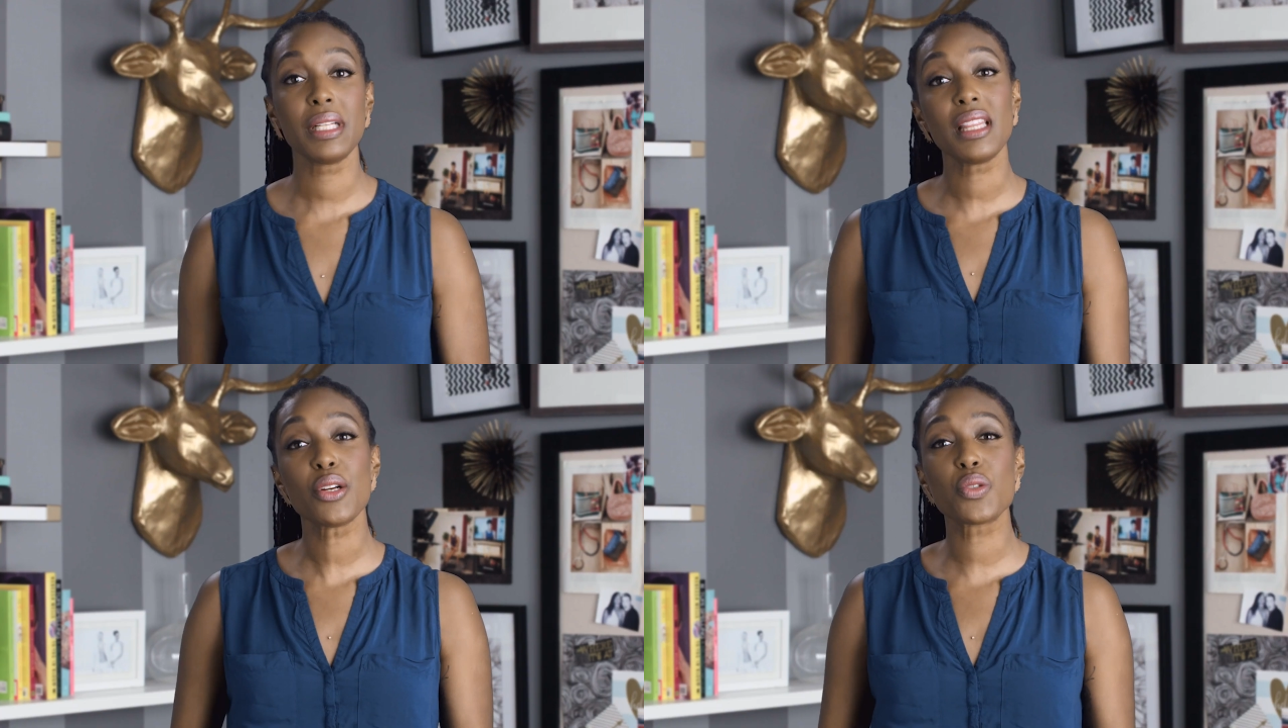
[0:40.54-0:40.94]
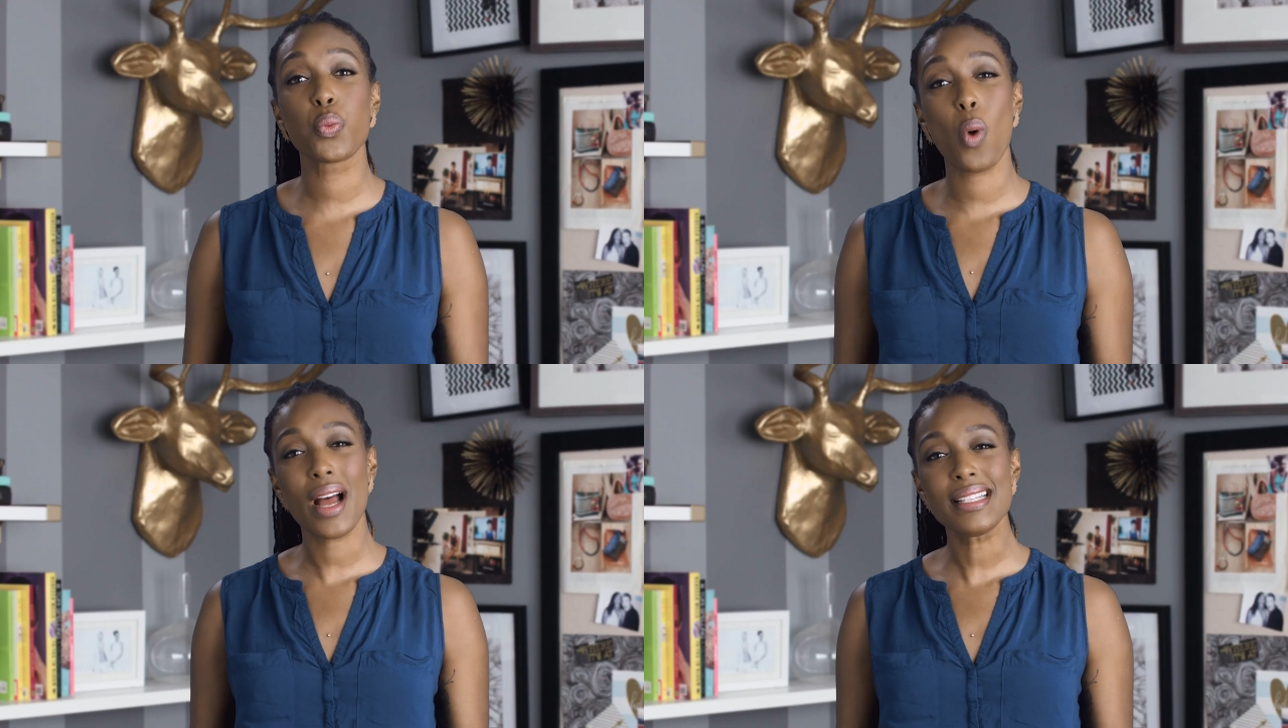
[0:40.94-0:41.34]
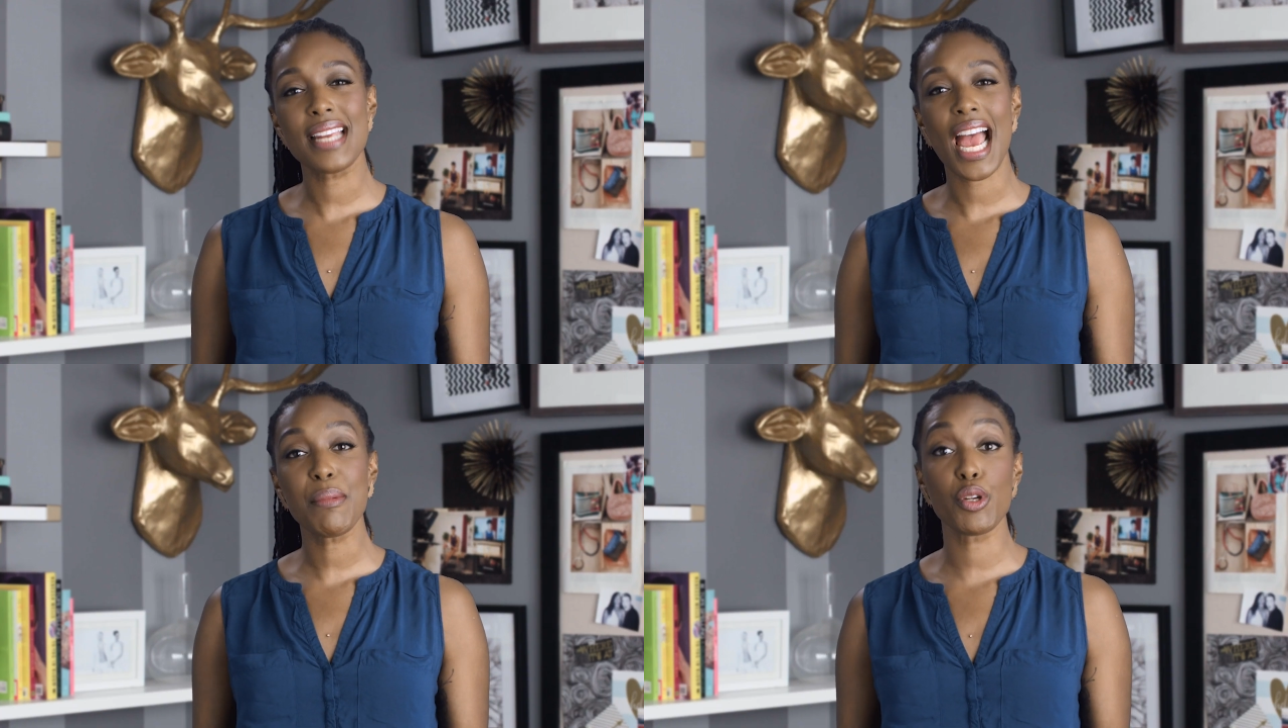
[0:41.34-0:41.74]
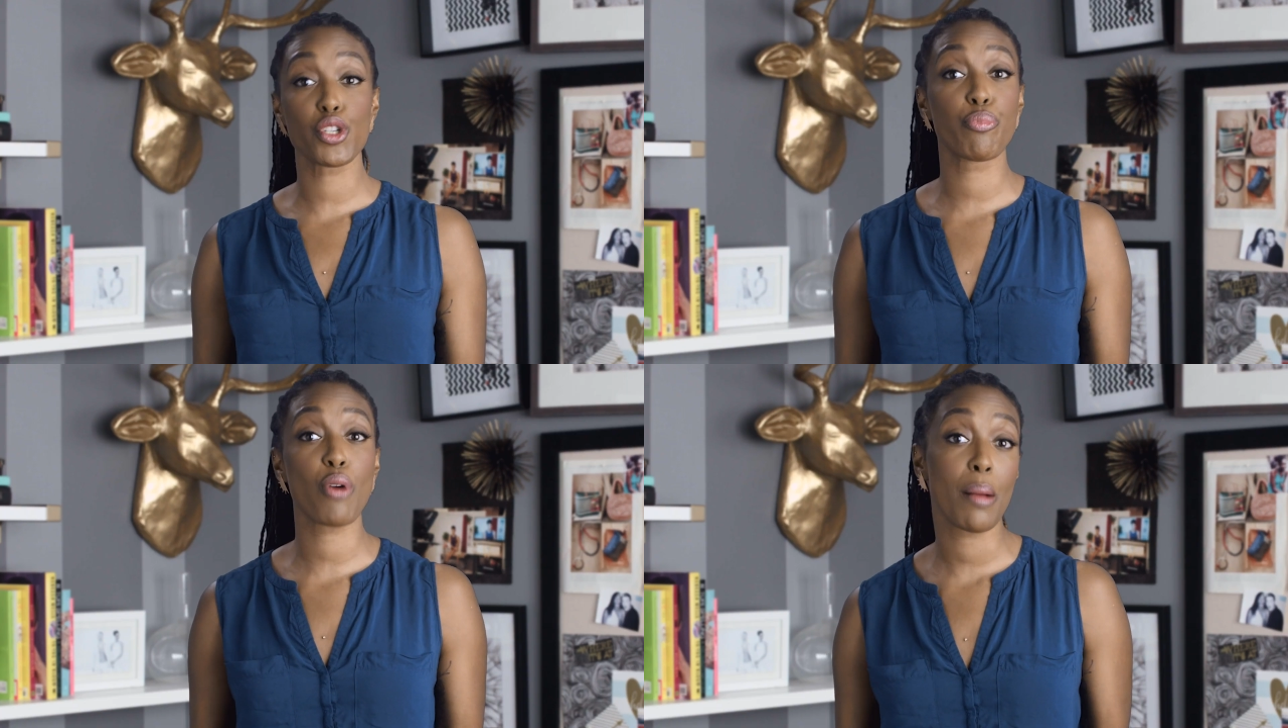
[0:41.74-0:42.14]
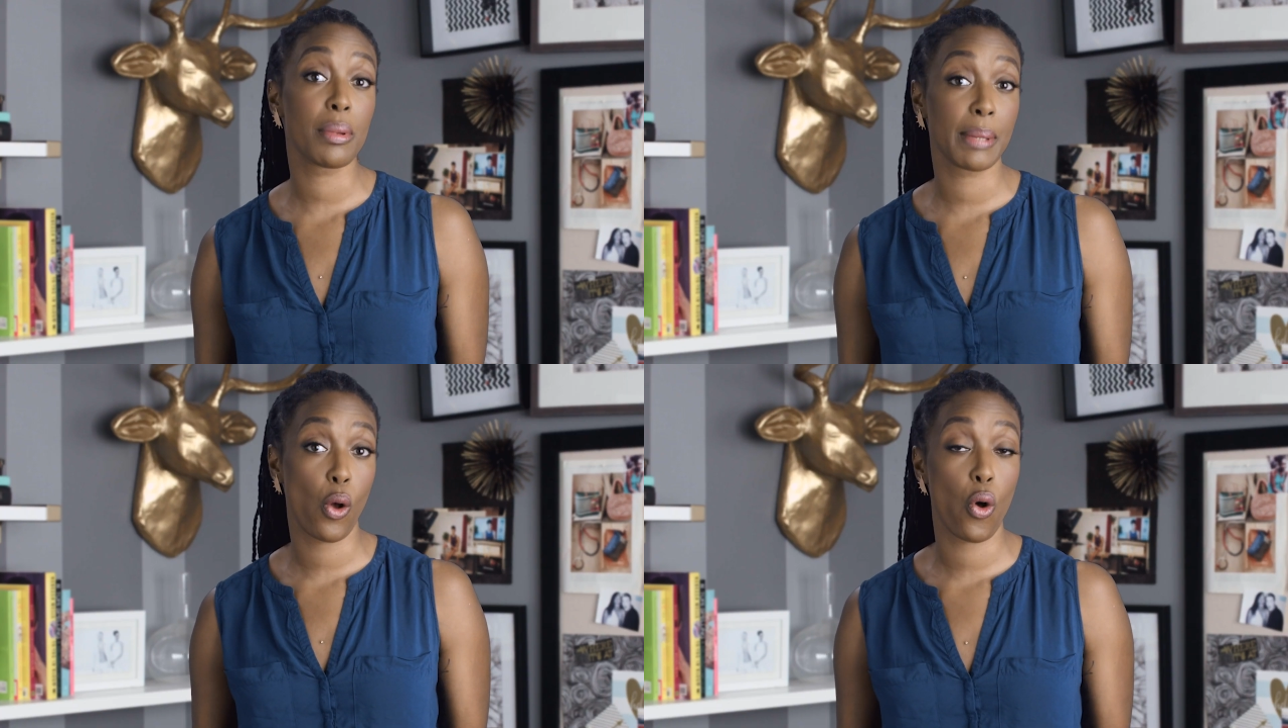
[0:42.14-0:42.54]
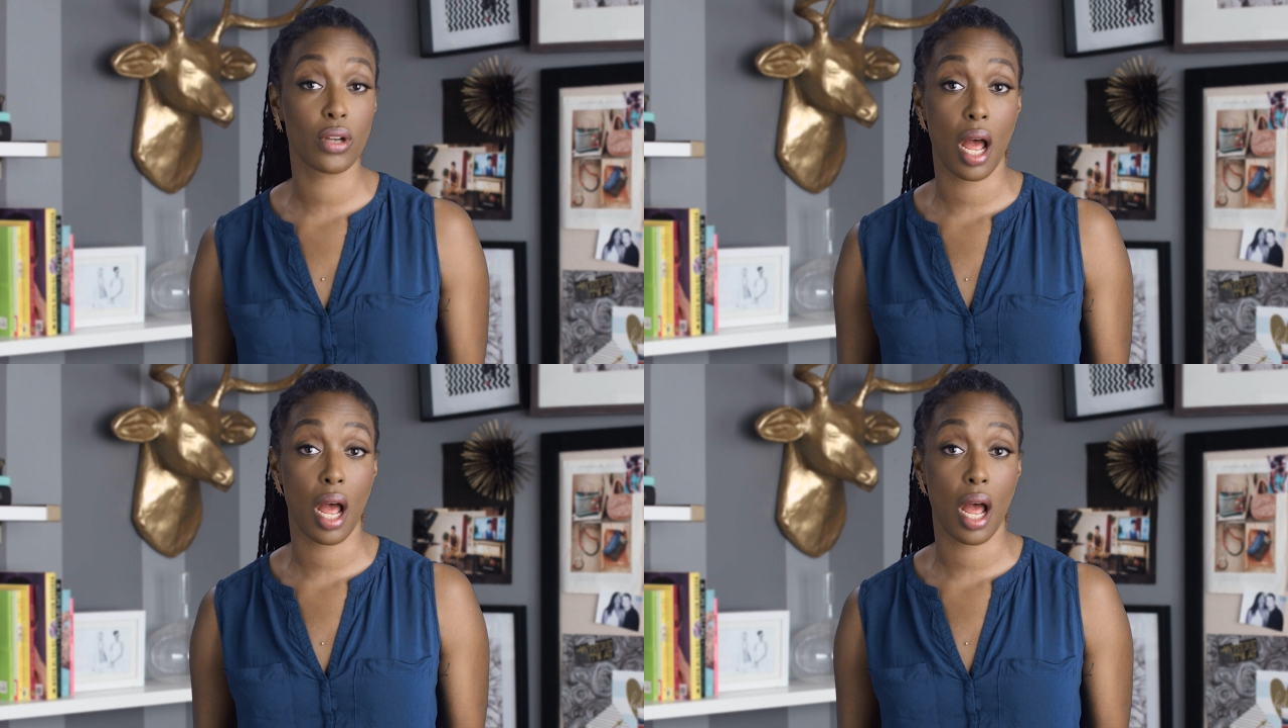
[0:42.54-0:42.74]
But there's one time you should probably hold